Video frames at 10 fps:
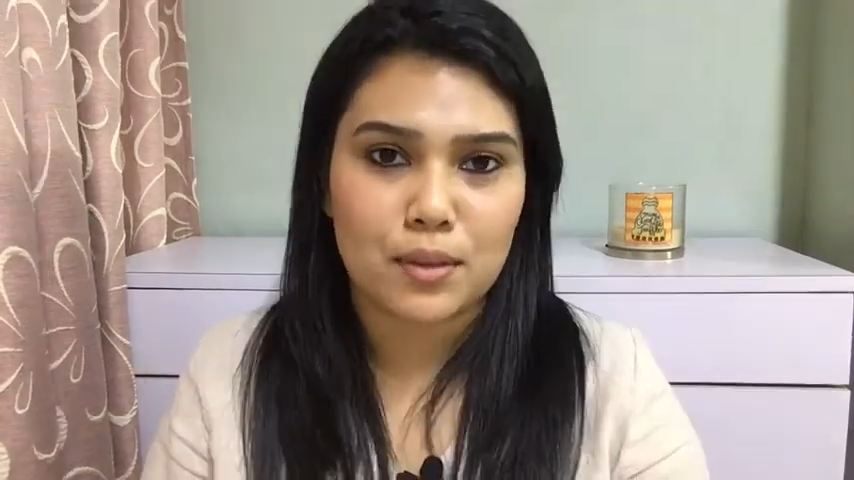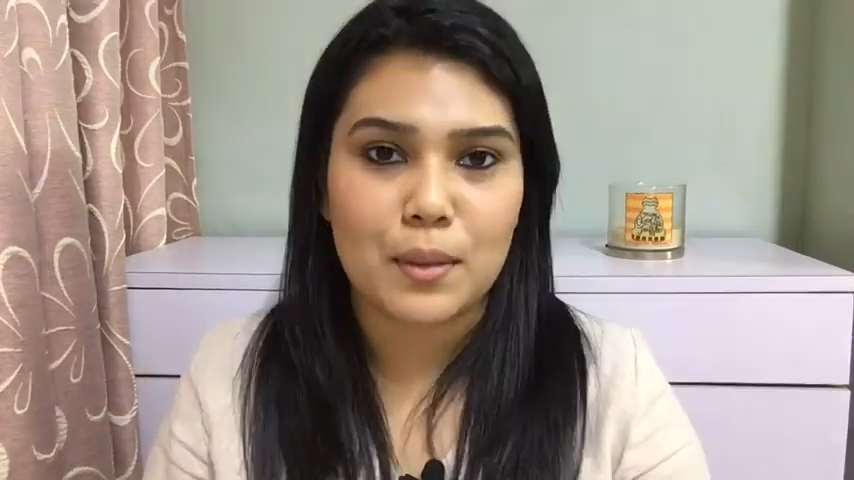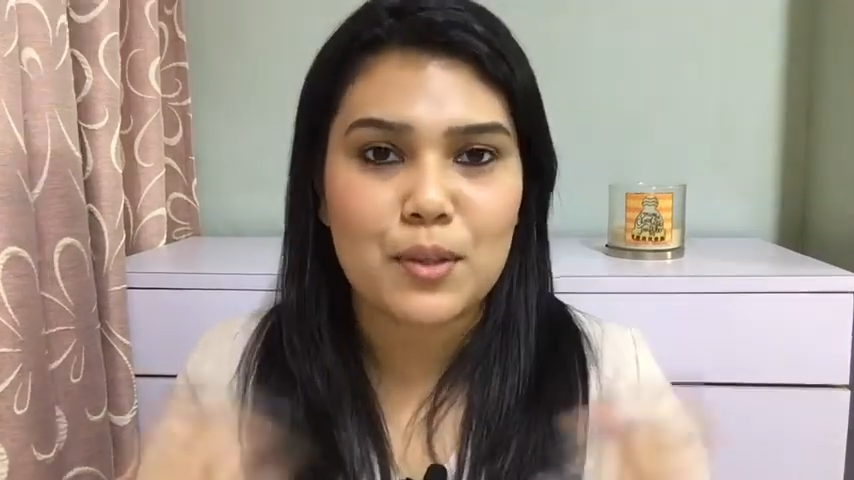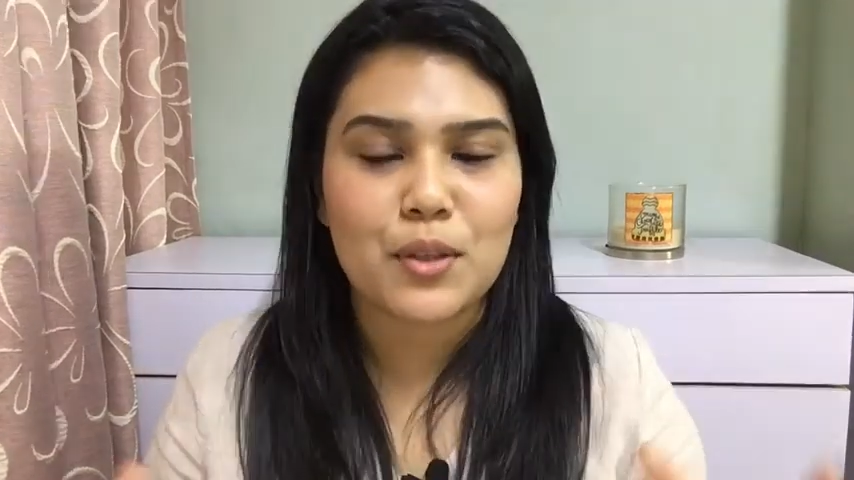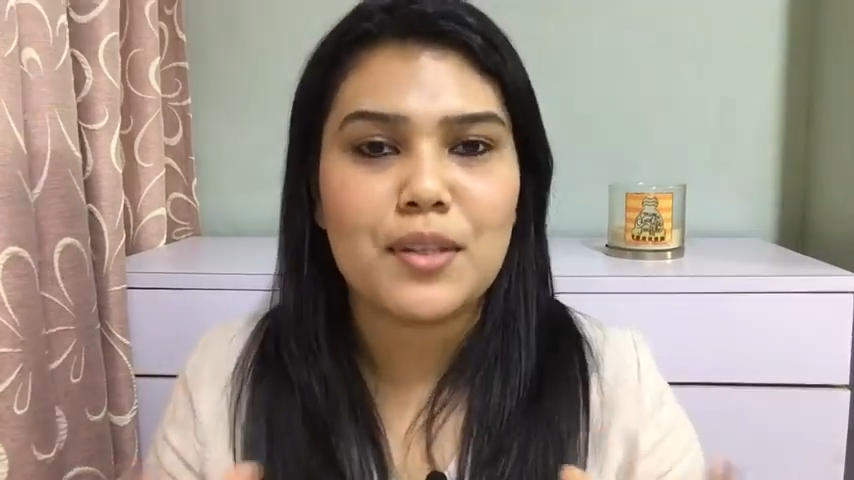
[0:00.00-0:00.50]
So
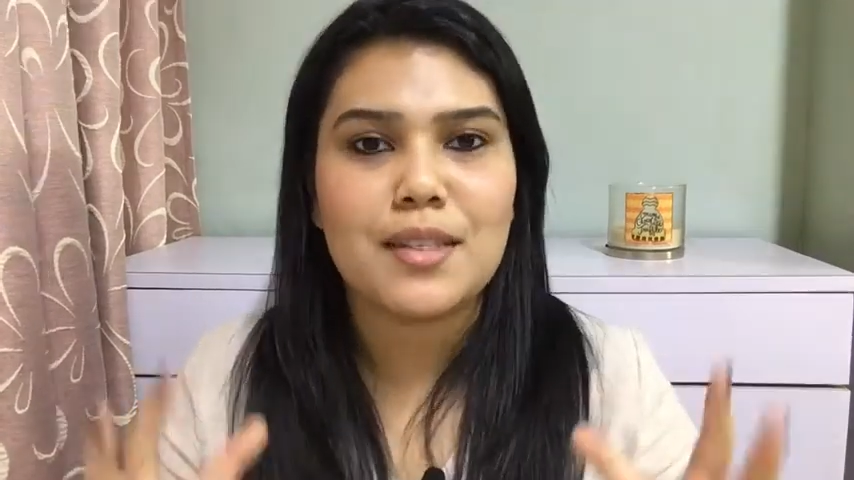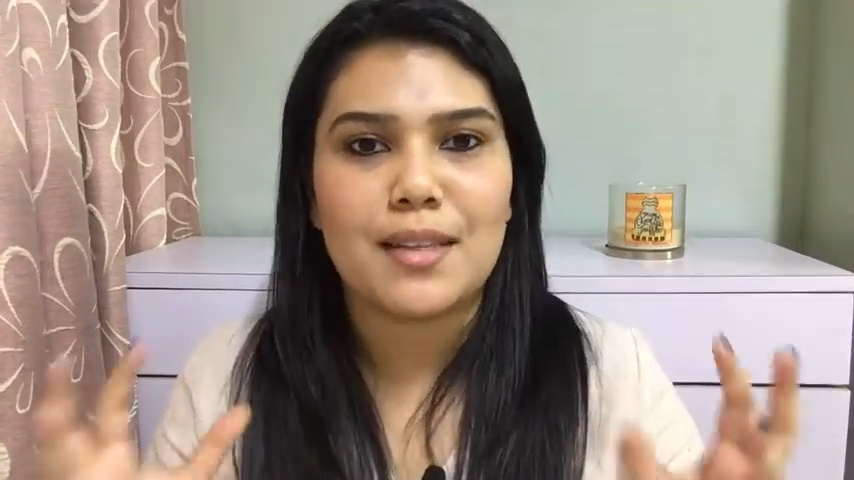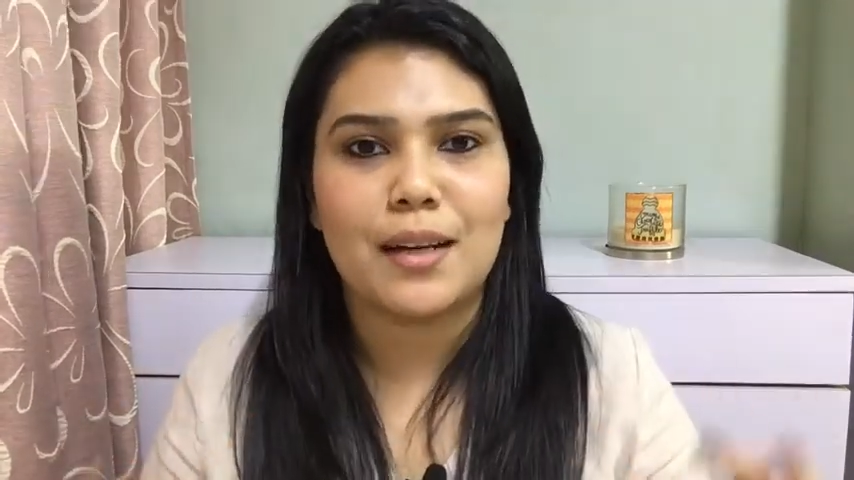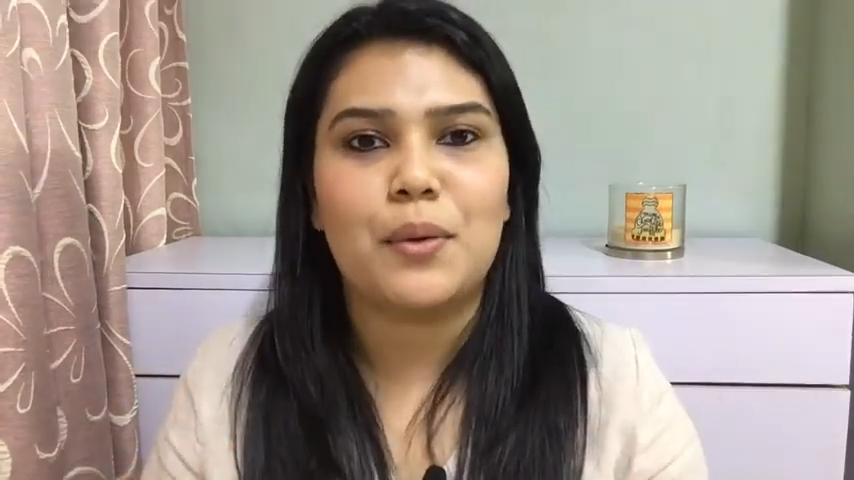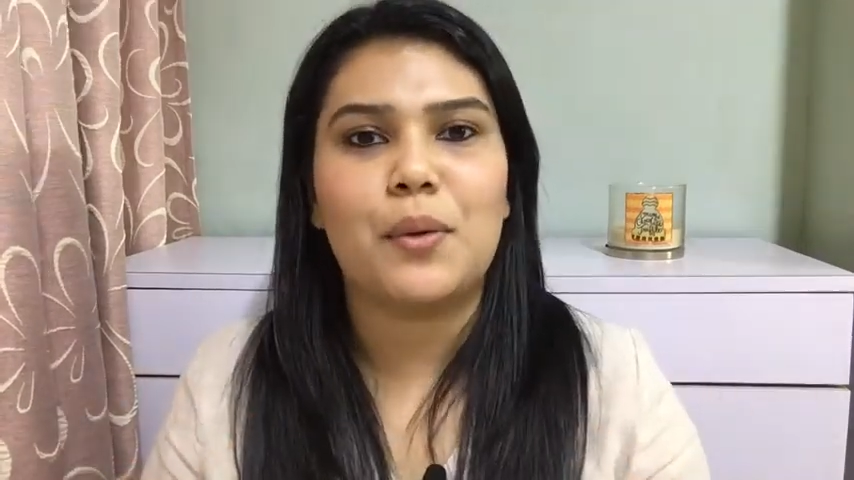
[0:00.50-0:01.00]
I'm just going to
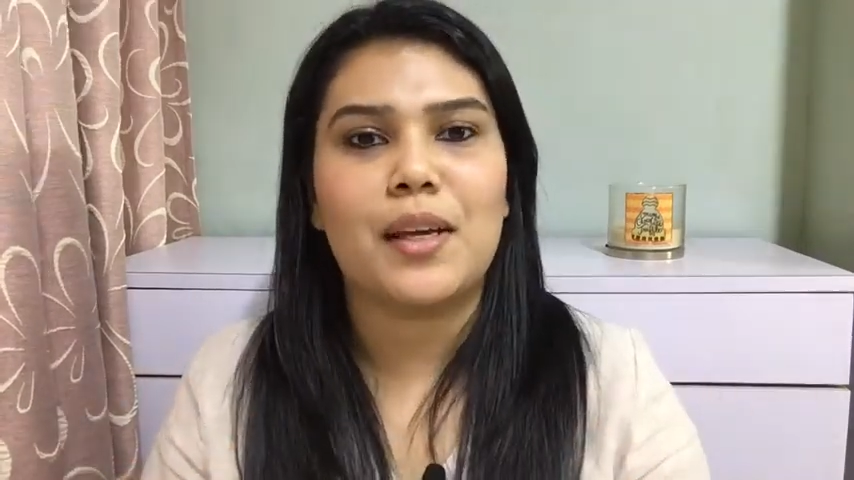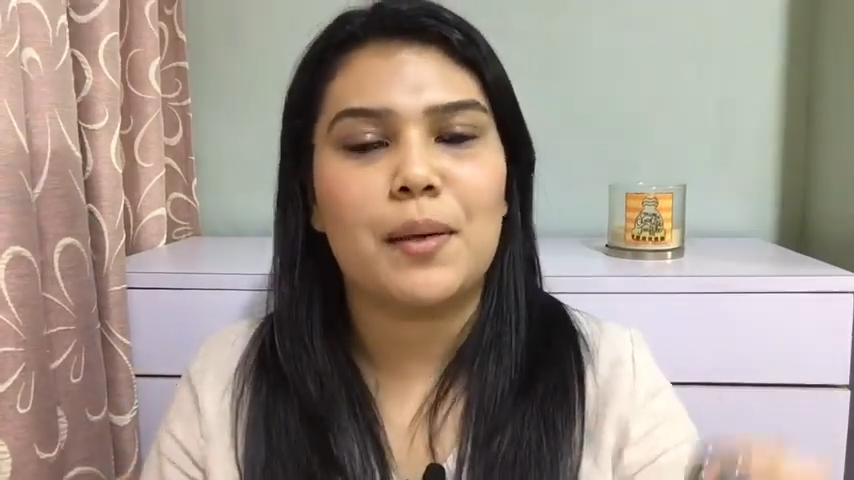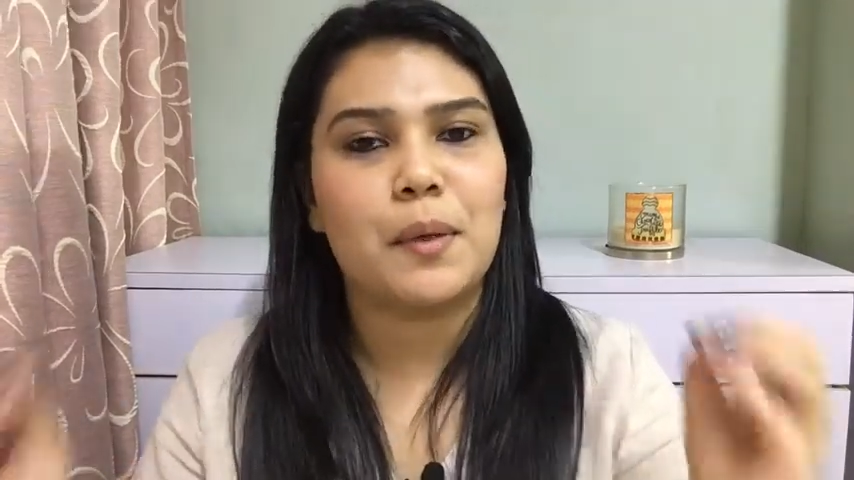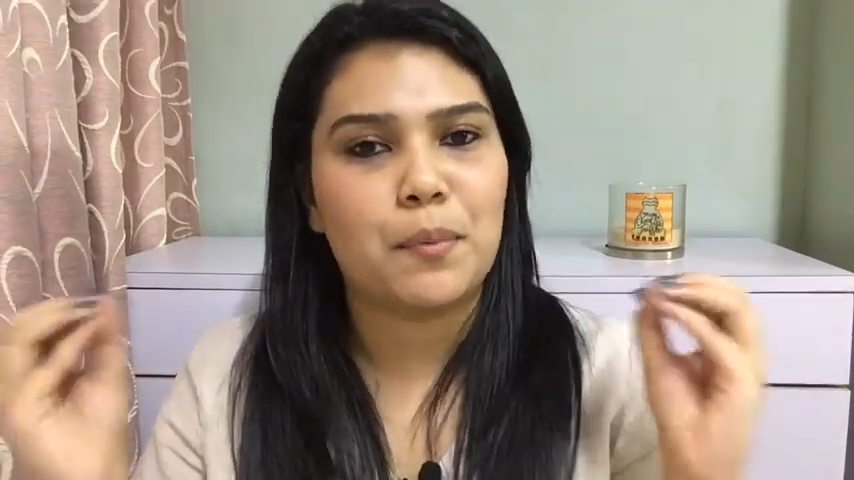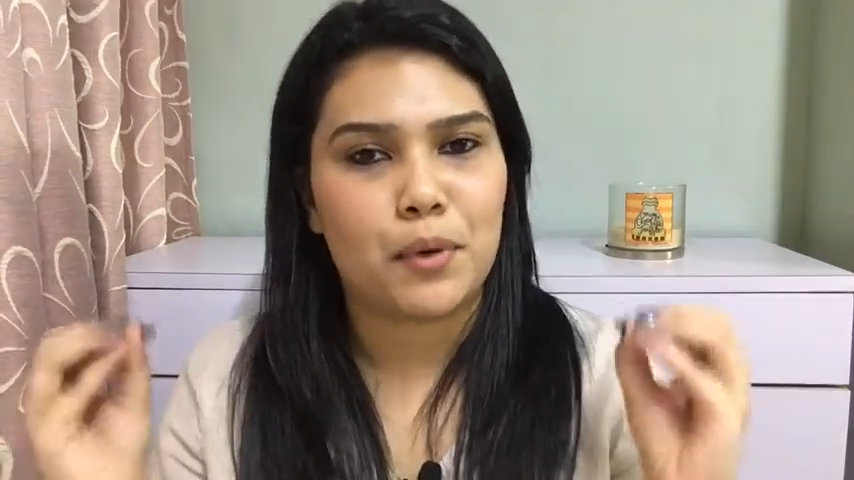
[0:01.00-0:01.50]
start talking
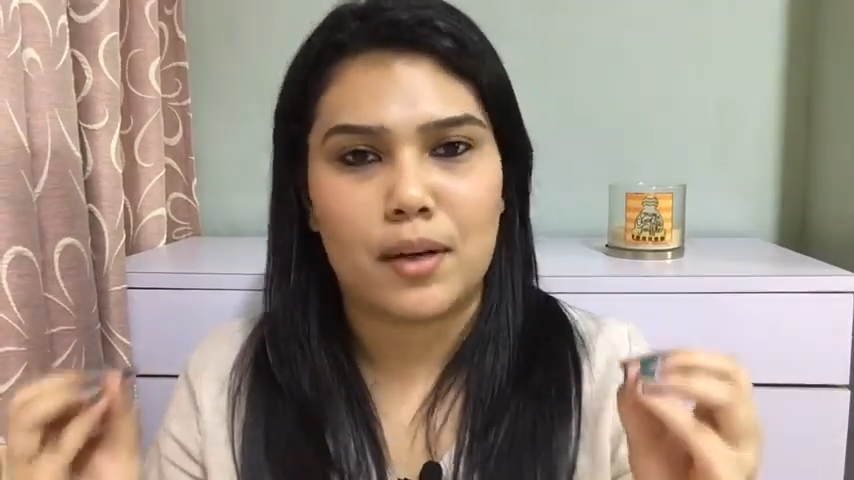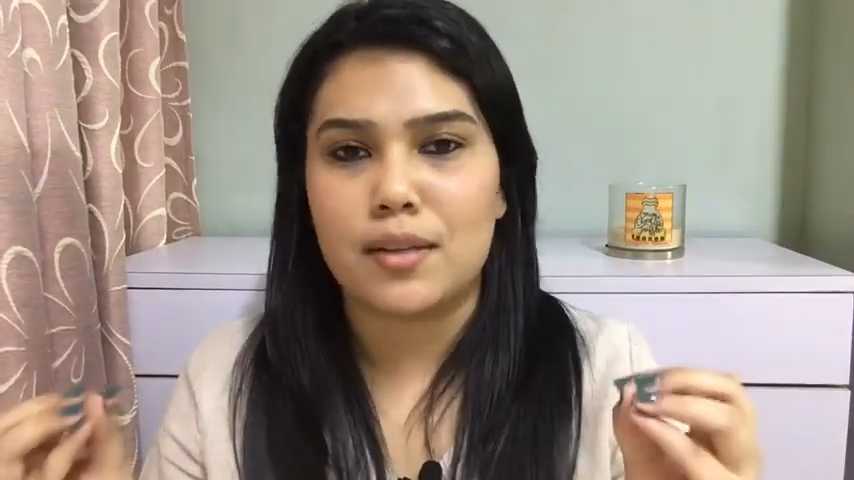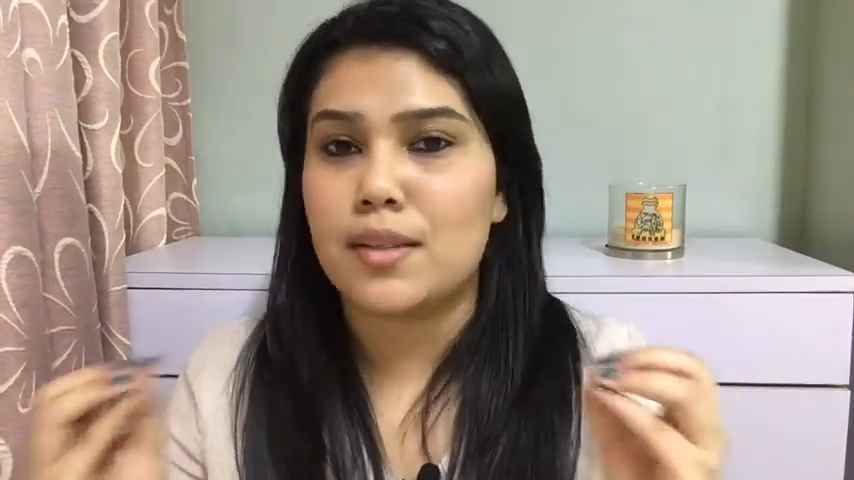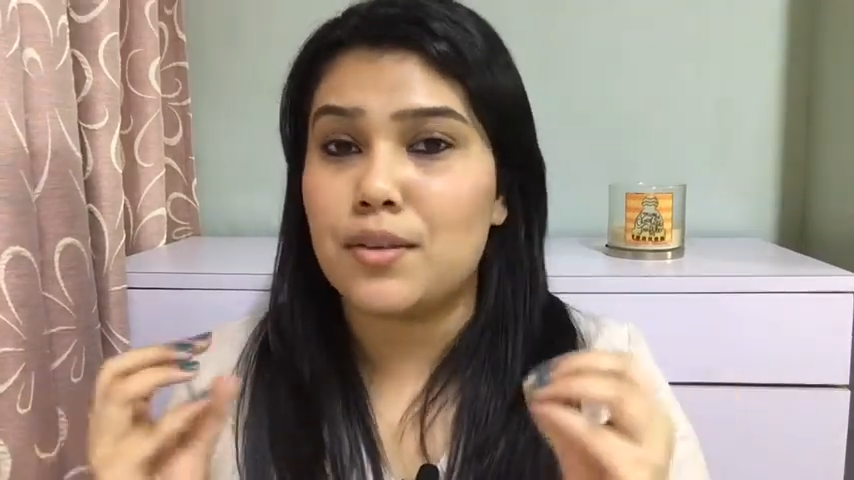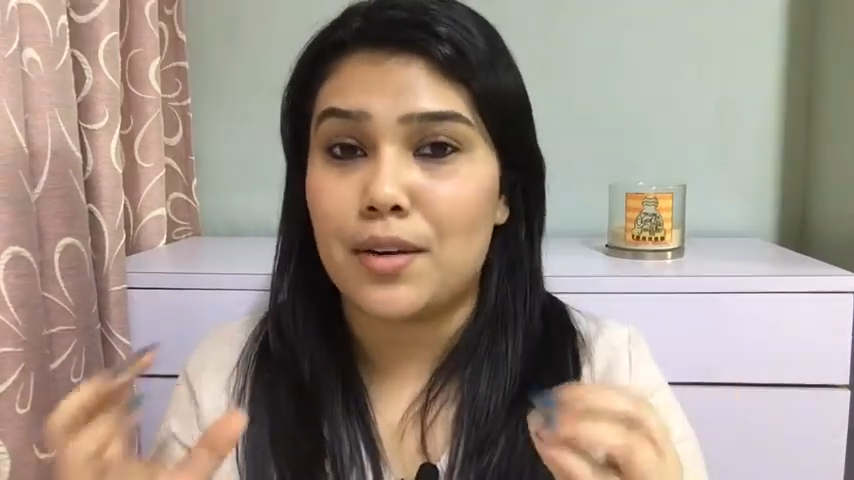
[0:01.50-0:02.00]
about
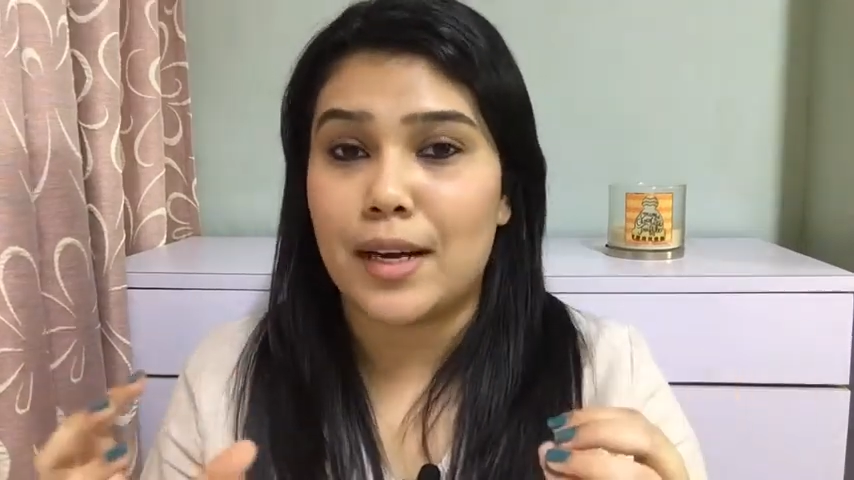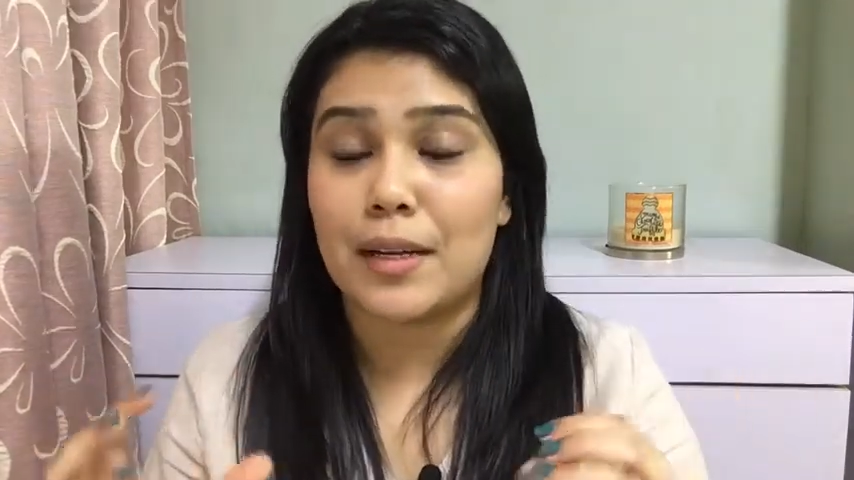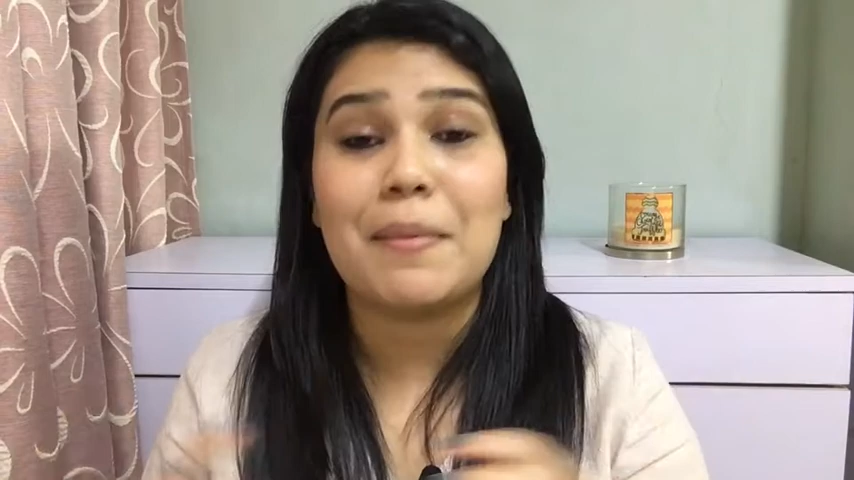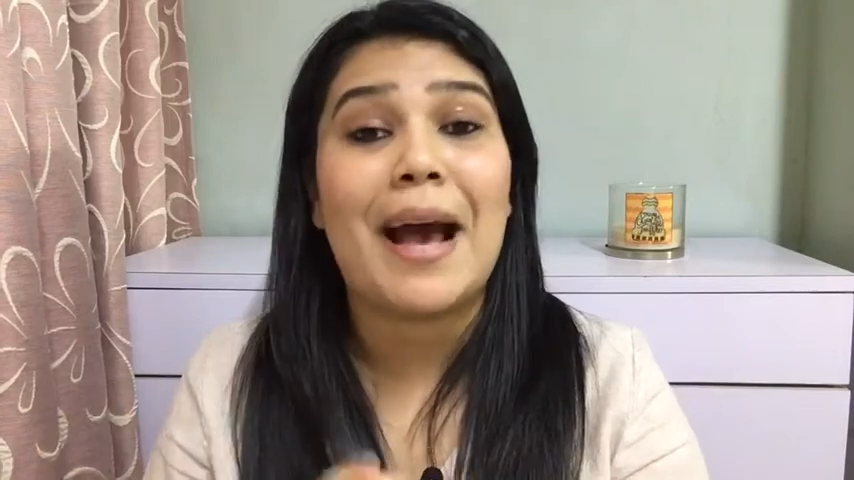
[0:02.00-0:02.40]
products at random